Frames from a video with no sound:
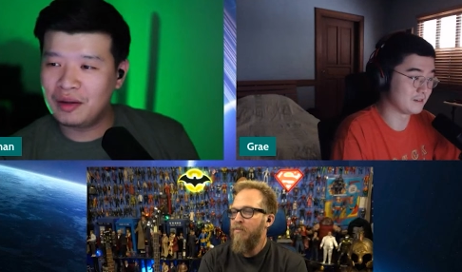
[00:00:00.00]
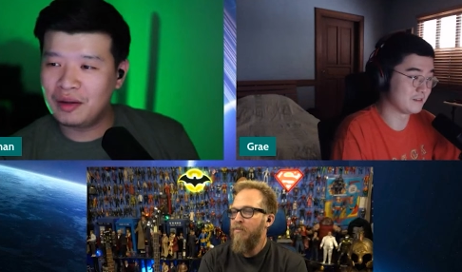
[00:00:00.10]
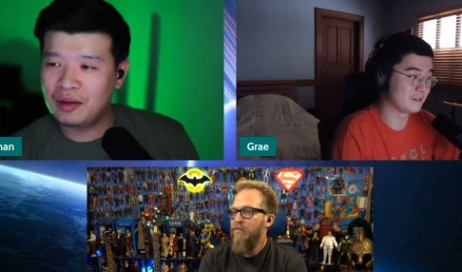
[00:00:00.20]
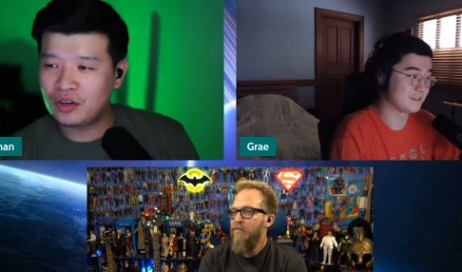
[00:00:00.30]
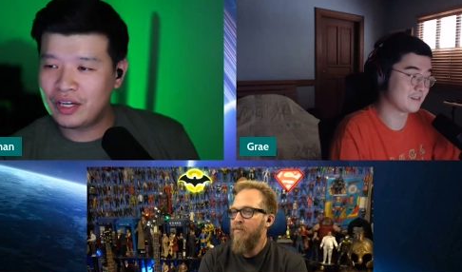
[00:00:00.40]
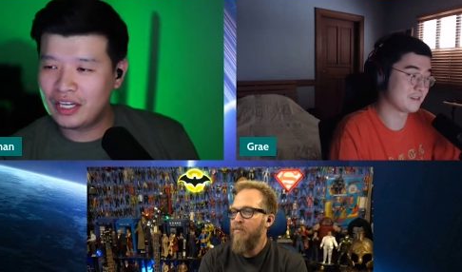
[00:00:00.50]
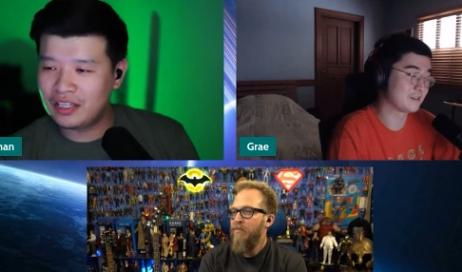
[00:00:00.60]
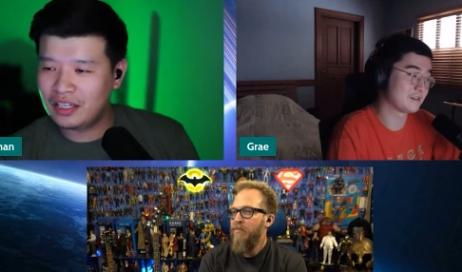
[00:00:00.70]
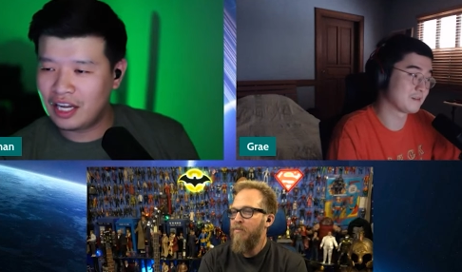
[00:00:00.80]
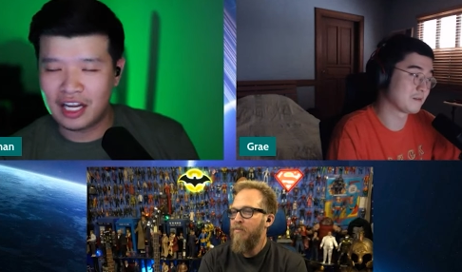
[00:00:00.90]
Speaker 1: Let's go ahead and
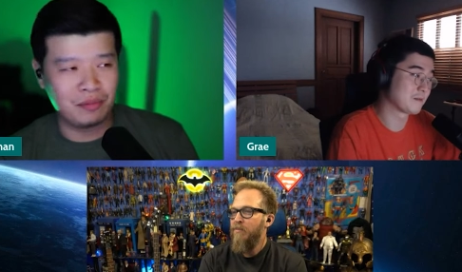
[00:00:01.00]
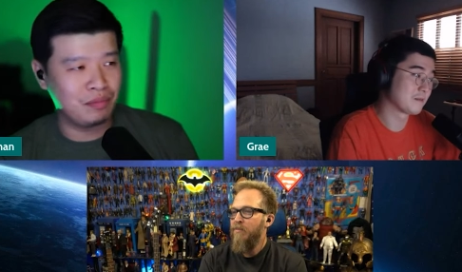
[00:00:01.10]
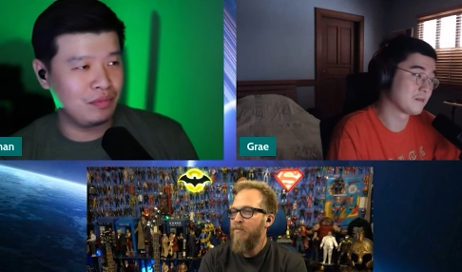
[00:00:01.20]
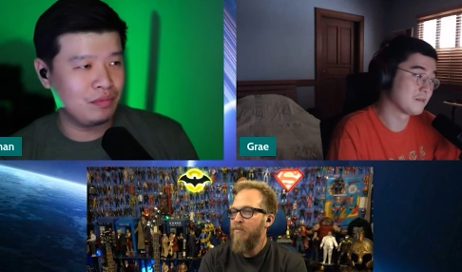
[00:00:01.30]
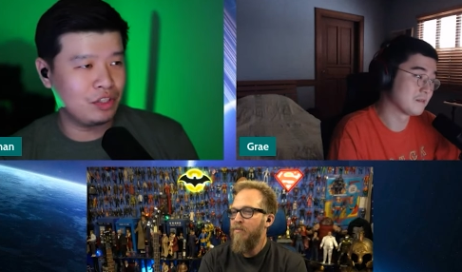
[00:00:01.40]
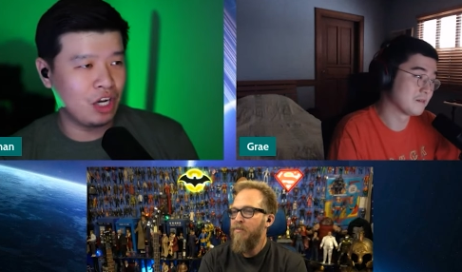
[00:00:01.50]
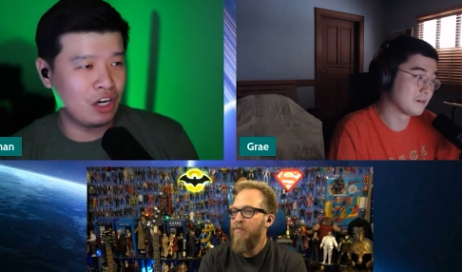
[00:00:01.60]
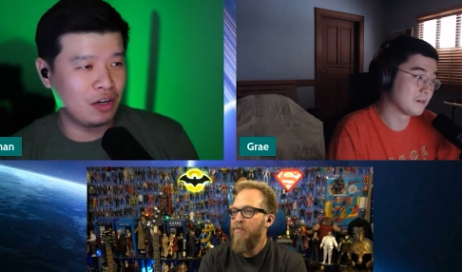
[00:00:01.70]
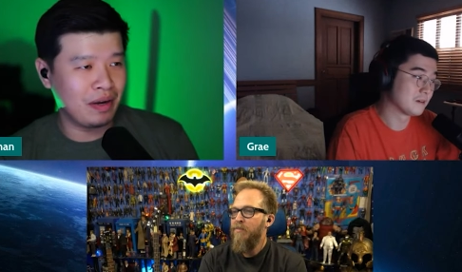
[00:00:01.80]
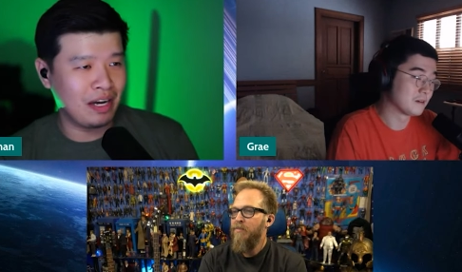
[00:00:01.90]
uh, talk
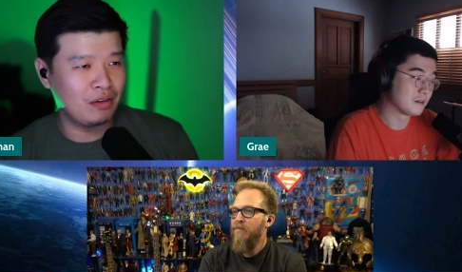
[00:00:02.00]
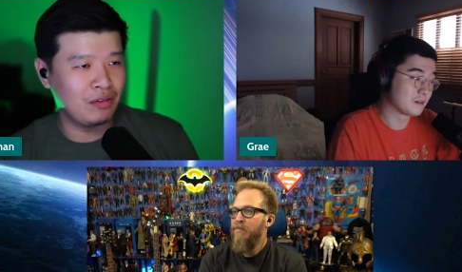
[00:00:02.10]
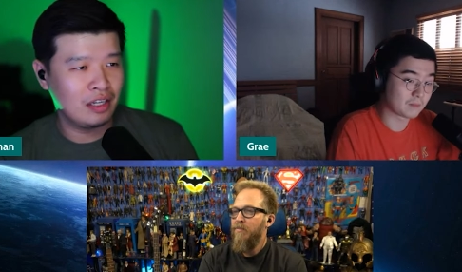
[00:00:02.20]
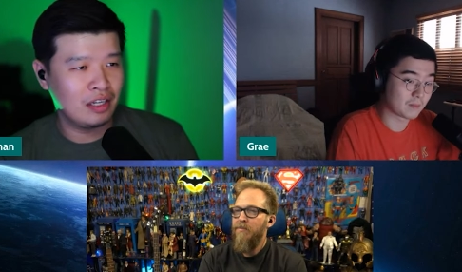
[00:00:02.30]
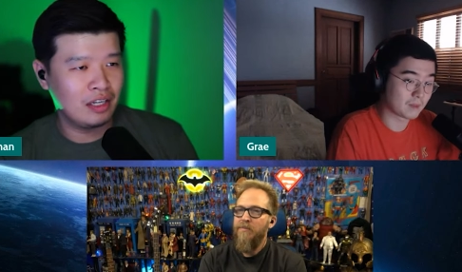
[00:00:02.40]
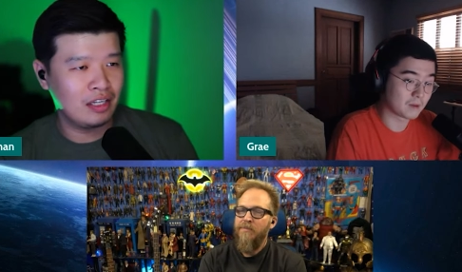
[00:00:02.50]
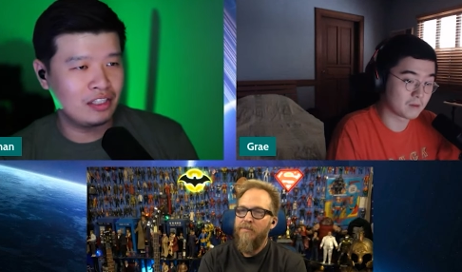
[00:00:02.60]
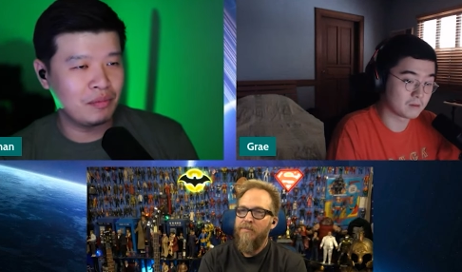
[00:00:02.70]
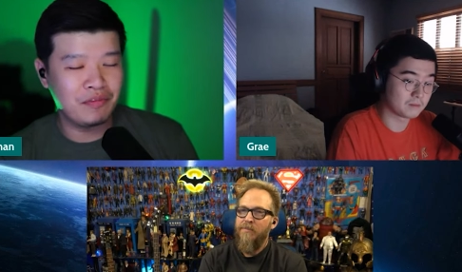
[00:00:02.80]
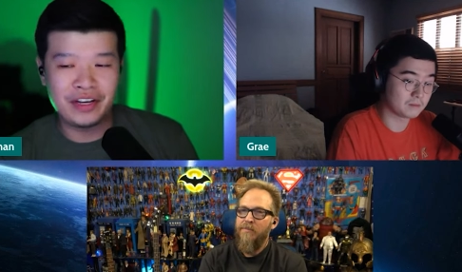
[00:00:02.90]
about
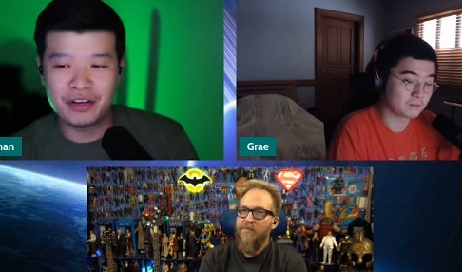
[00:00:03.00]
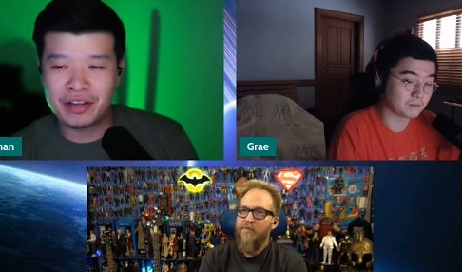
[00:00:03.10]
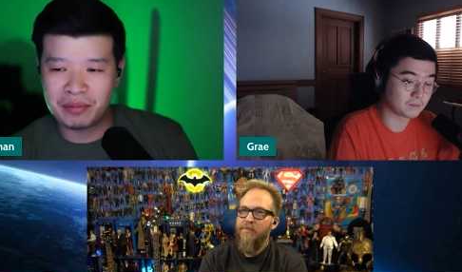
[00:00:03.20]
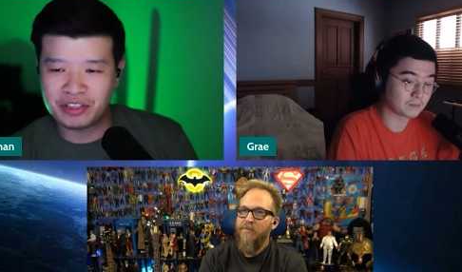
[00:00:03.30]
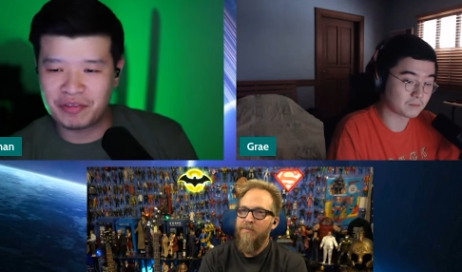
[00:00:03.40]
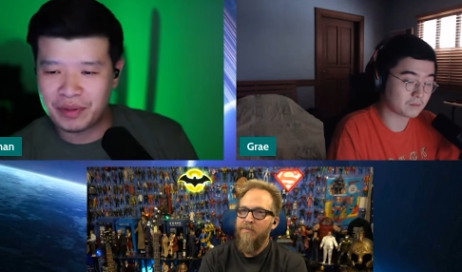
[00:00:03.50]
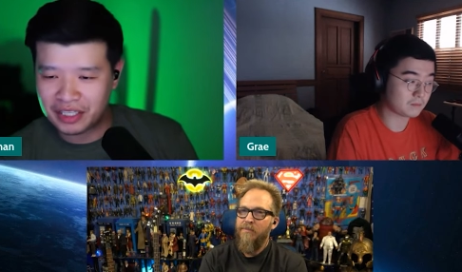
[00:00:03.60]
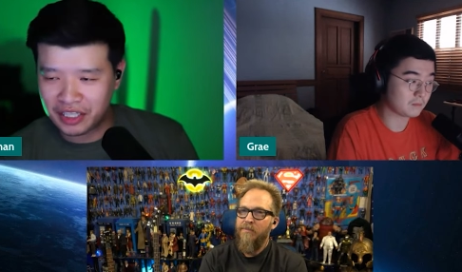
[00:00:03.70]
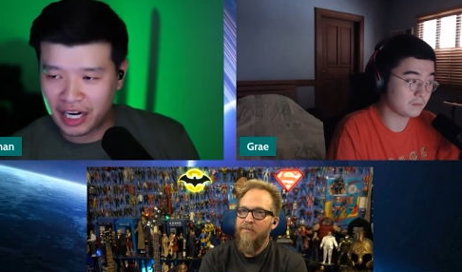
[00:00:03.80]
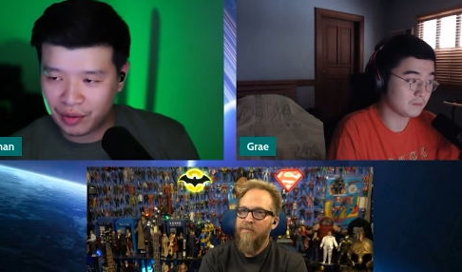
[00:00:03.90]
some video game stuff because
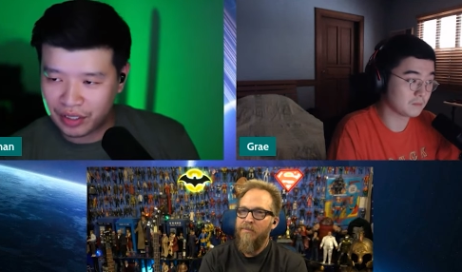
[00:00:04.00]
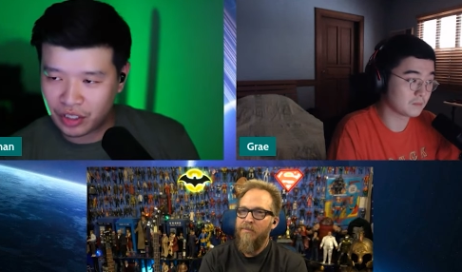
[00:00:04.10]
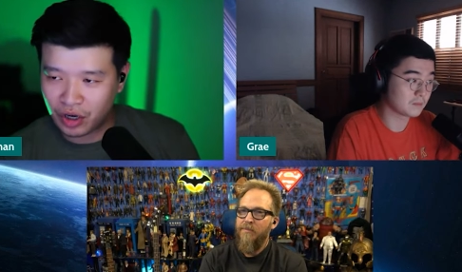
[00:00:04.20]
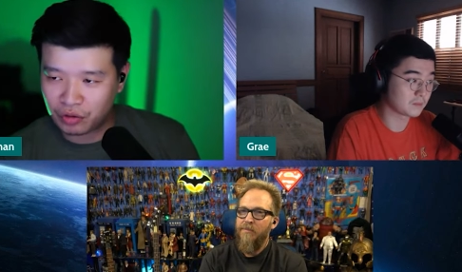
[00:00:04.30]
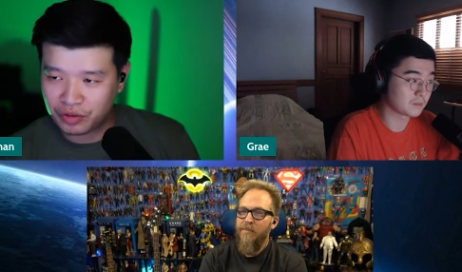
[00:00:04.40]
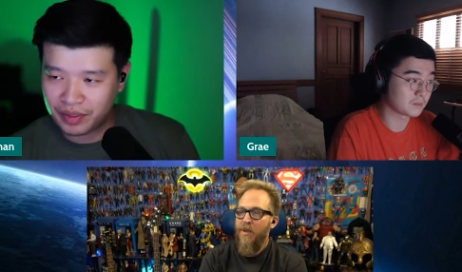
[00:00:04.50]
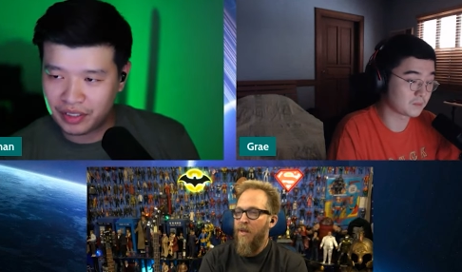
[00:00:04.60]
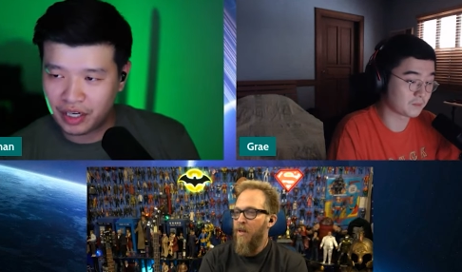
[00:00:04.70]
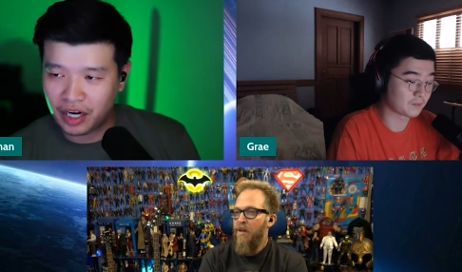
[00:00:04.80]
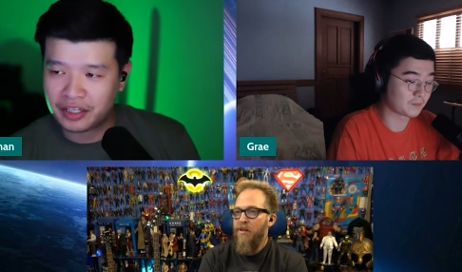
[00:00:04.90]
Gary's the ultimate
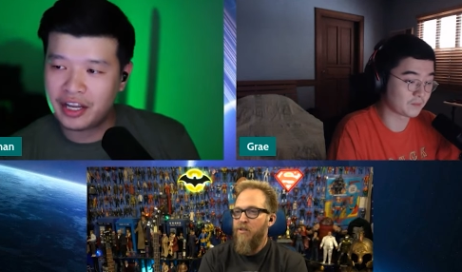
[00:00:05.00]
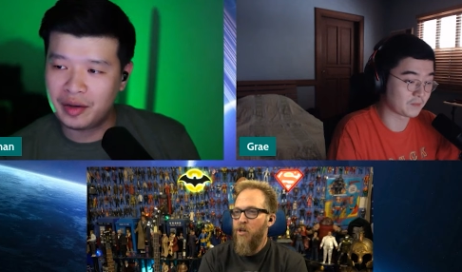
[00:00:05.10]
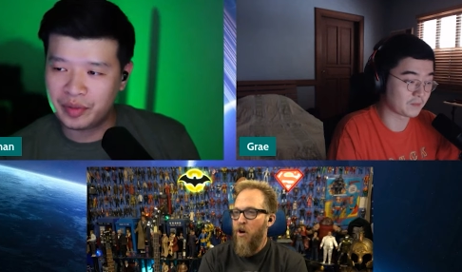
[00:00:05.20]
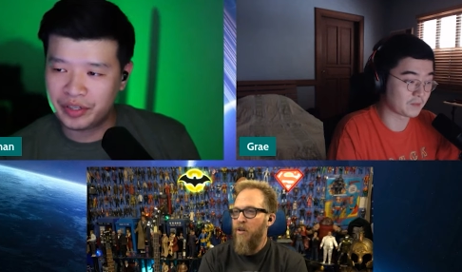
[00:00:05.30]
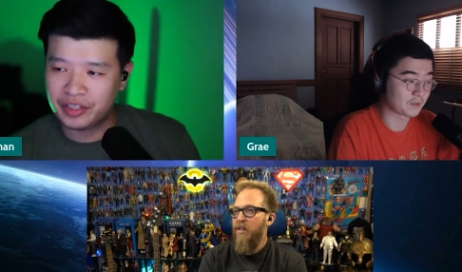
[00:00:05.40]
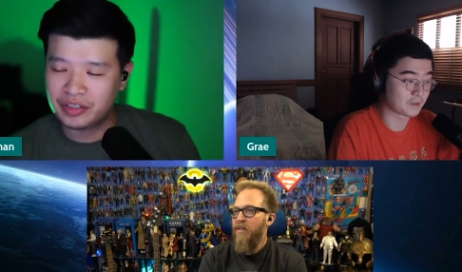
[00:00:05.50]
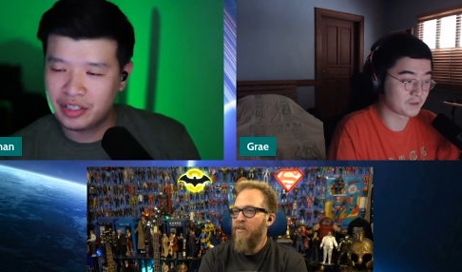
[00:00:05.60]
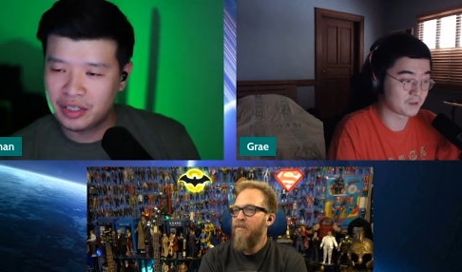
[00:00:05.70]
god gamer. Totally. Here.